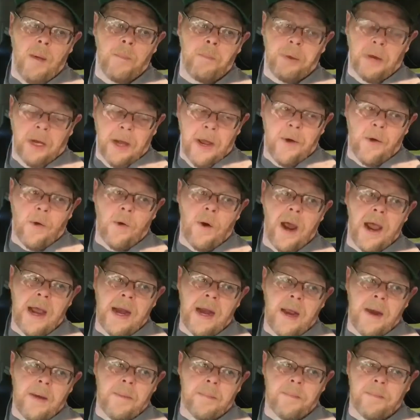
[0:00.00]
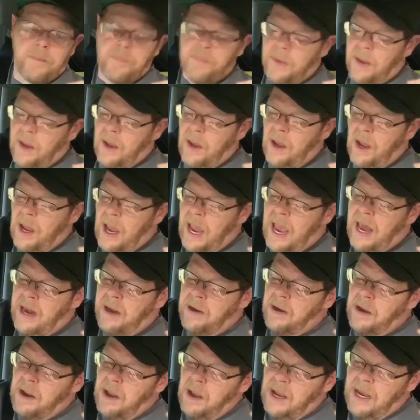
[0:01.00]
Obliterate it.
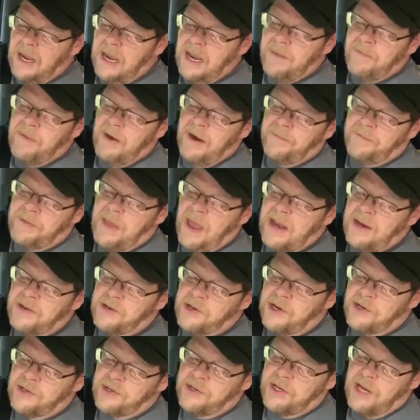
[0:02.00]
And even if they just,